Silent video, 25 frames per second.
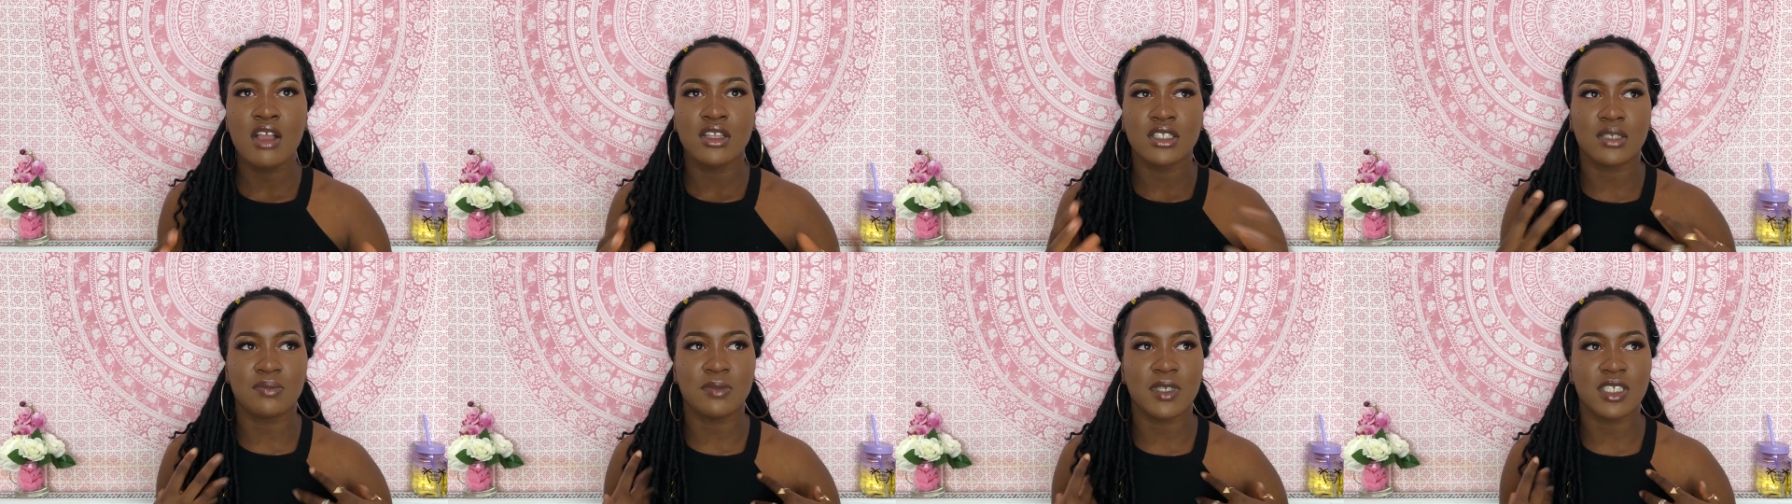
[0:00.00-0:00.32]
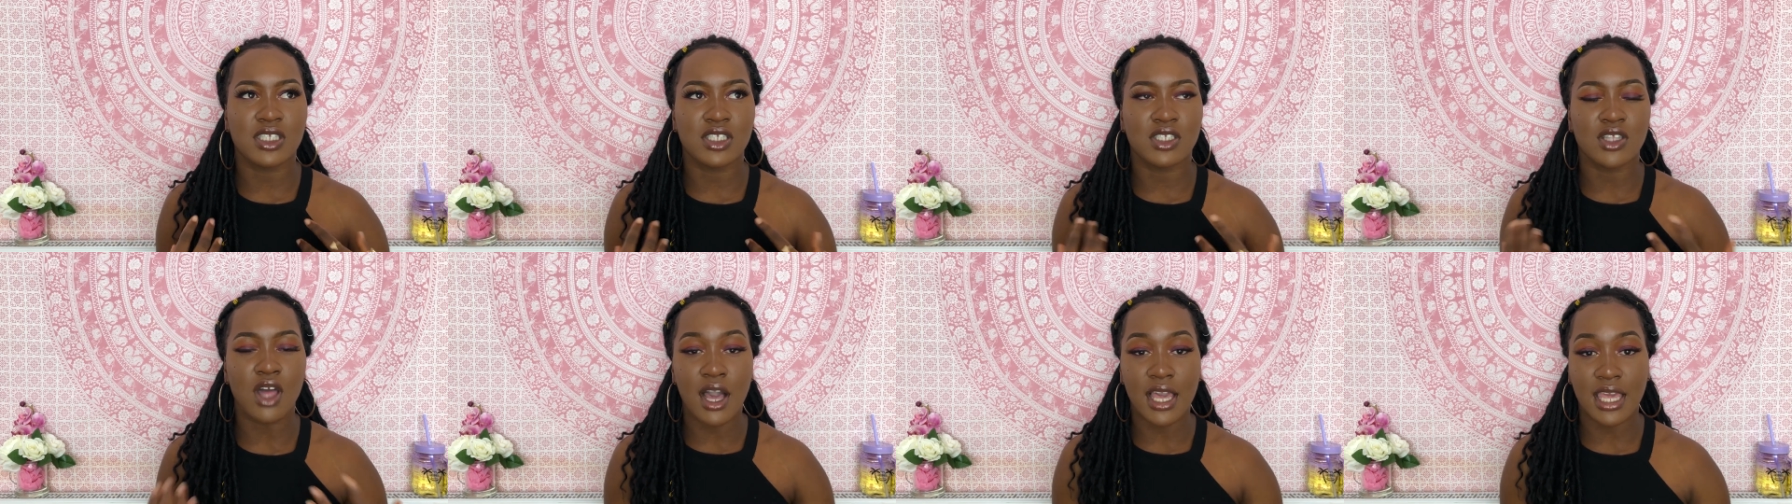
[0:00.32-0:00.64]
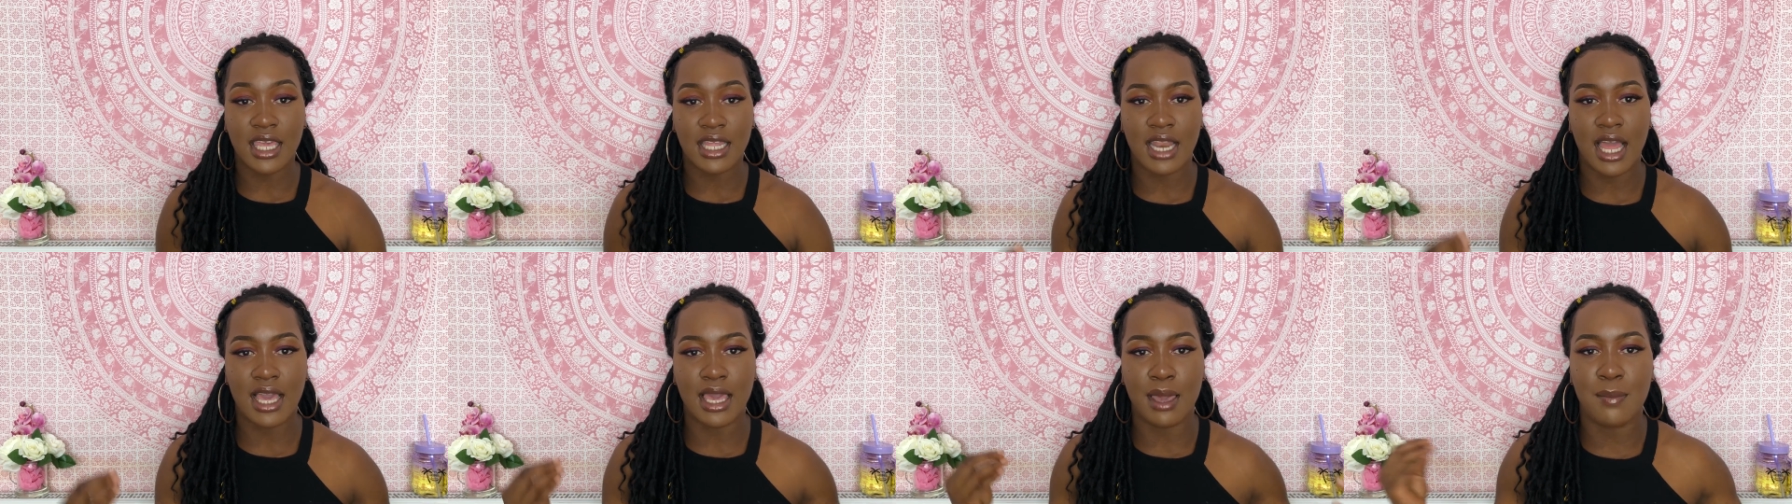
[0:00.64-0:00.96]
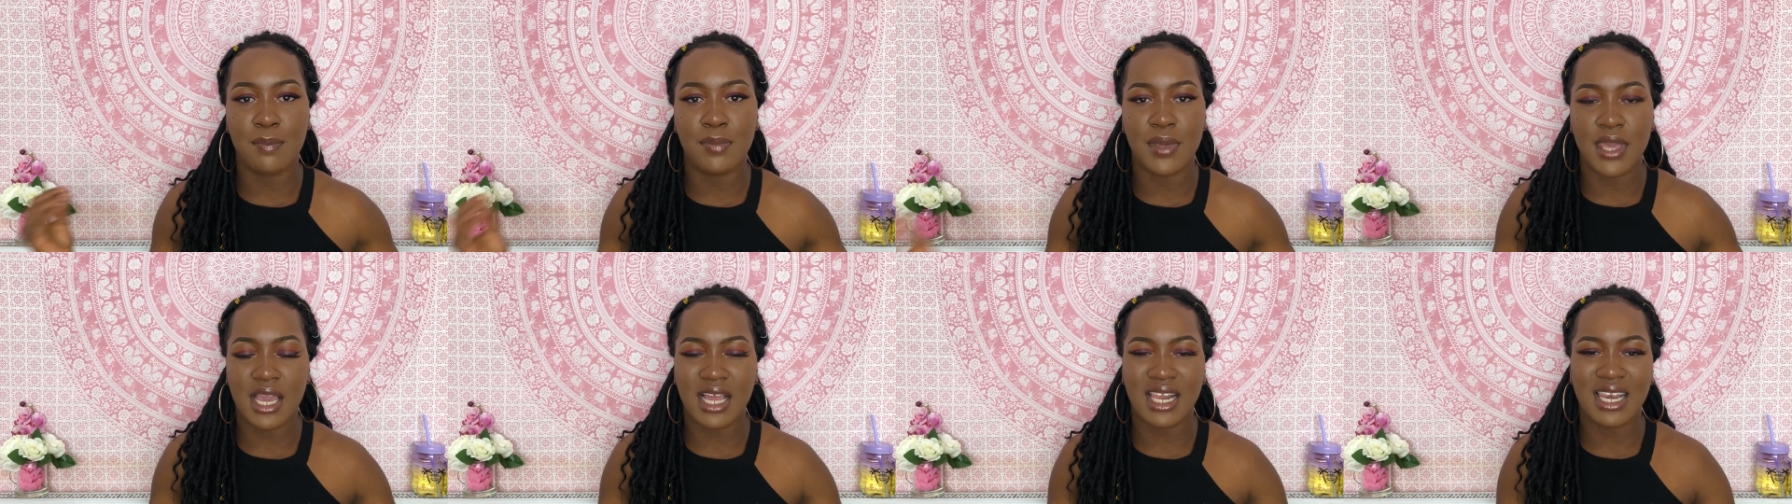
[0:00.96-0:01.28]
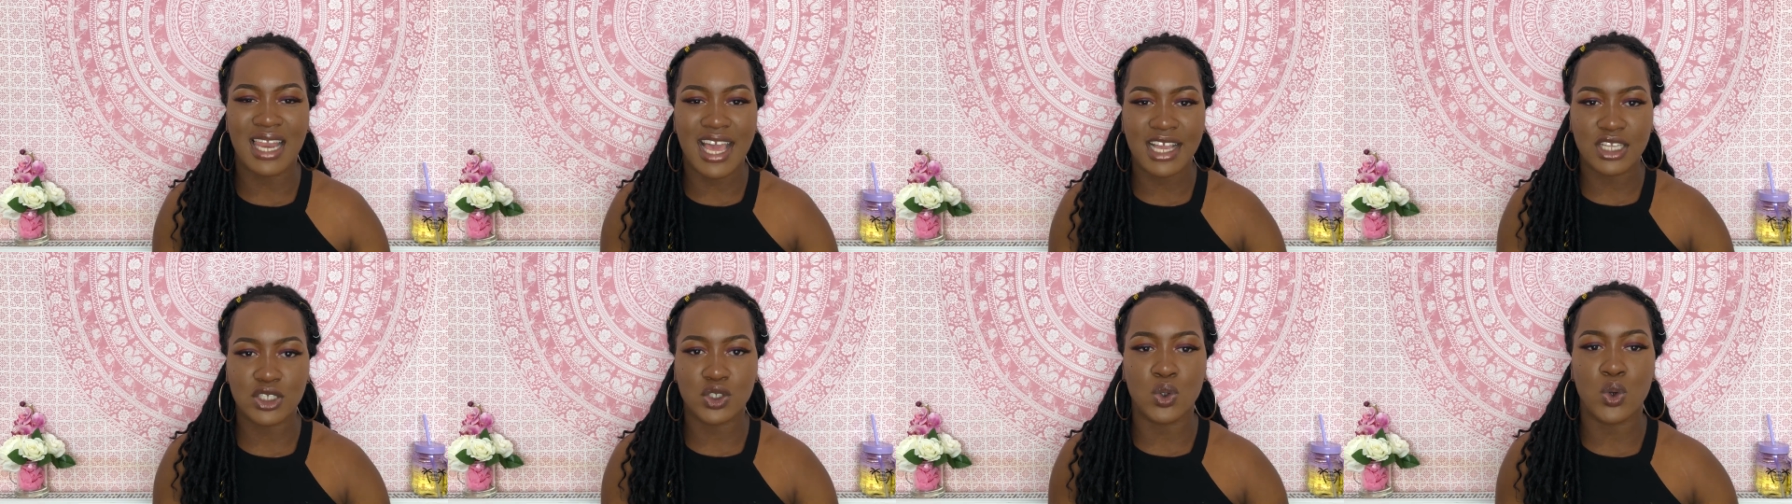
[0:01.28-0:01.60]
to be stuck in like a big
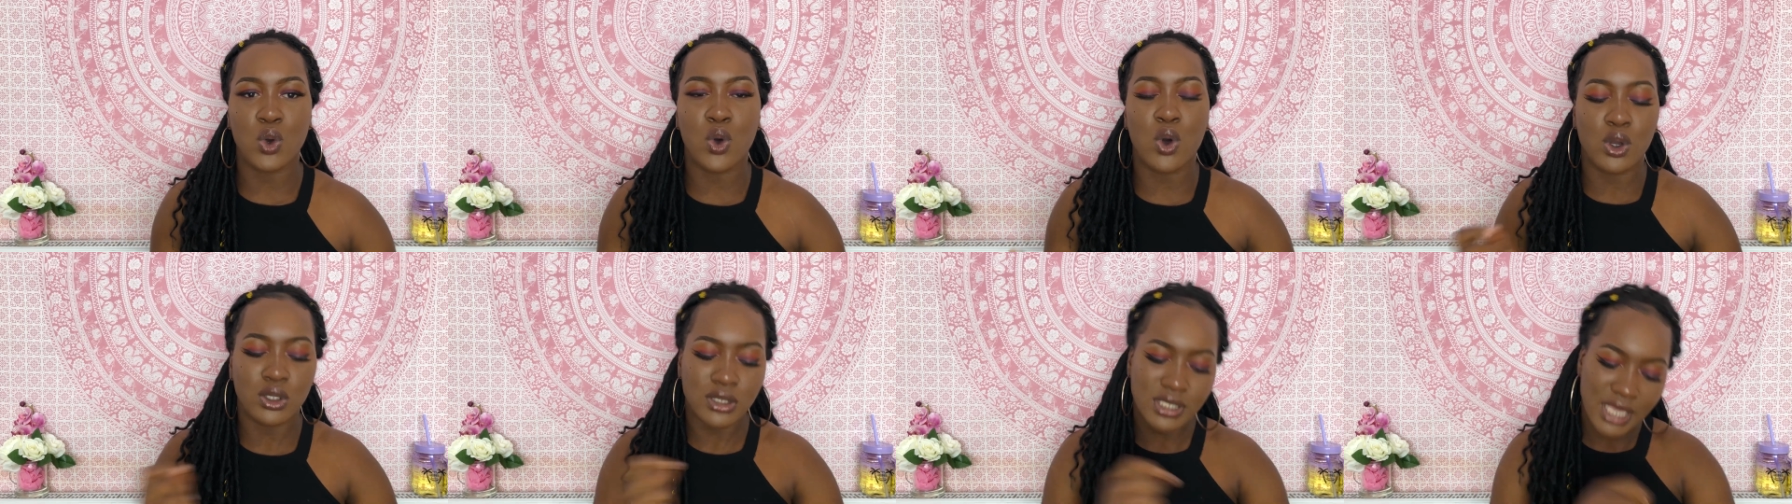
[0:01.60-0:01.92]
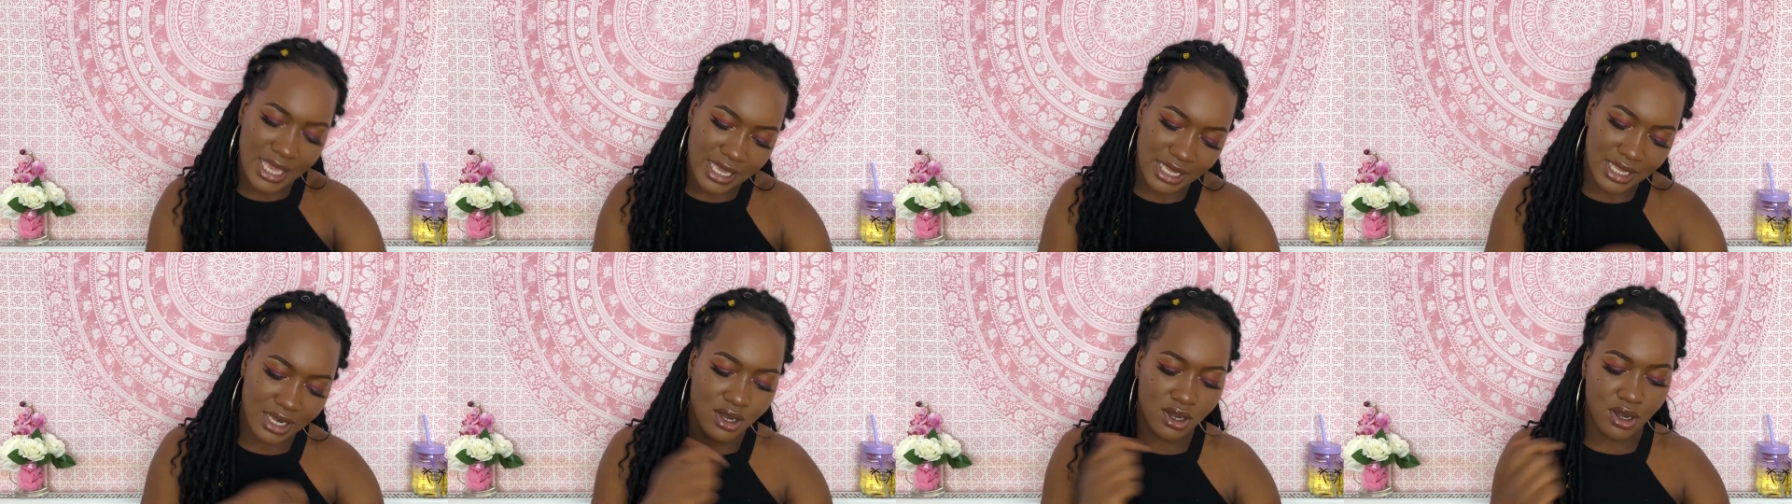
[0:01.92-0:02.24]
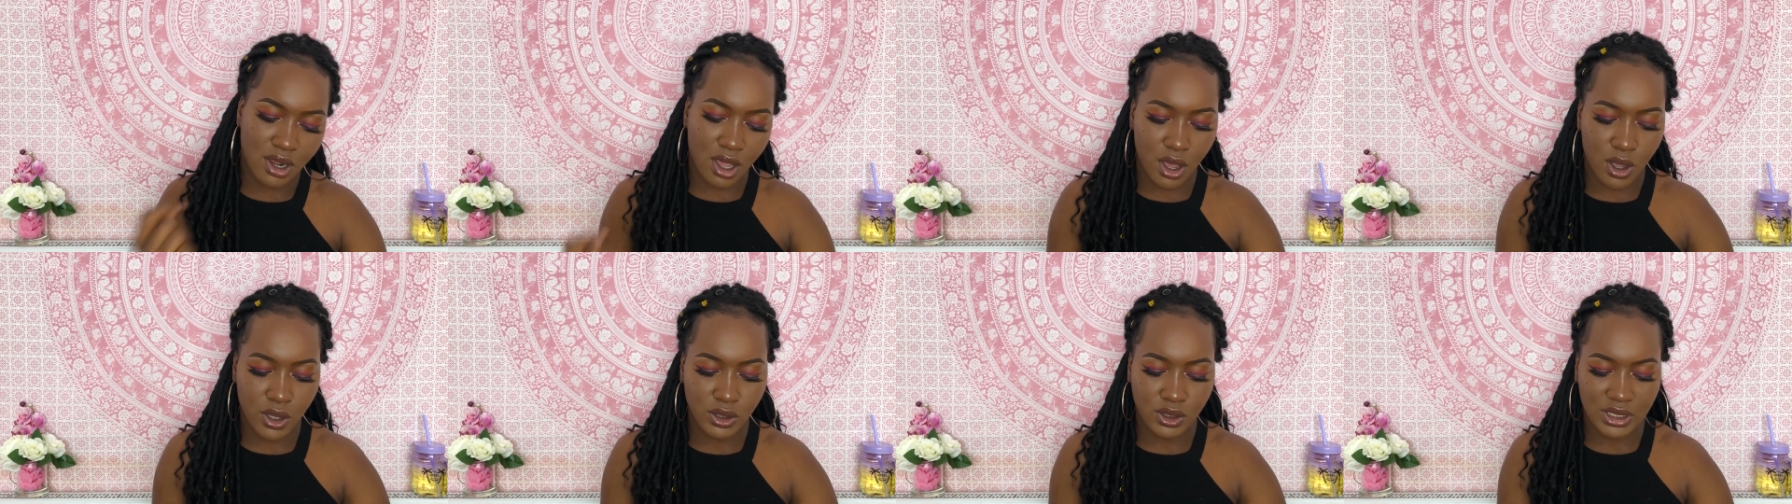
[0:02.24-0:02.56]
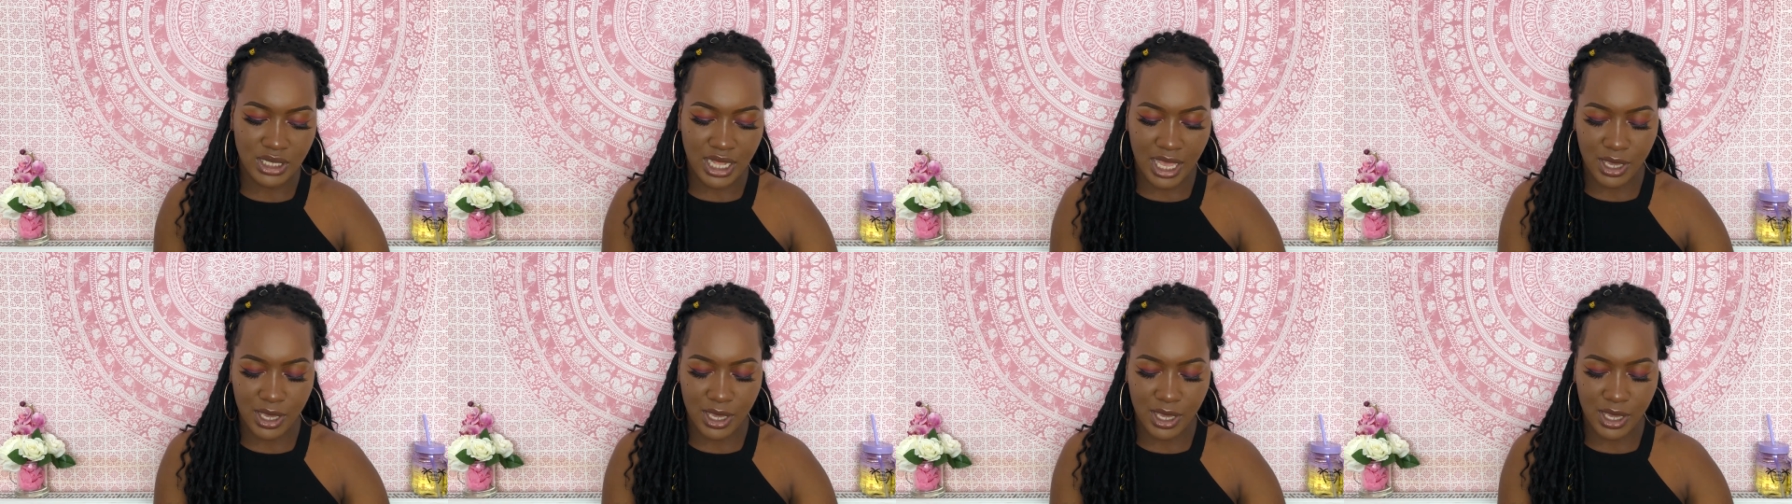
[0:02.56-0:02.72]
lecture hall taking notes.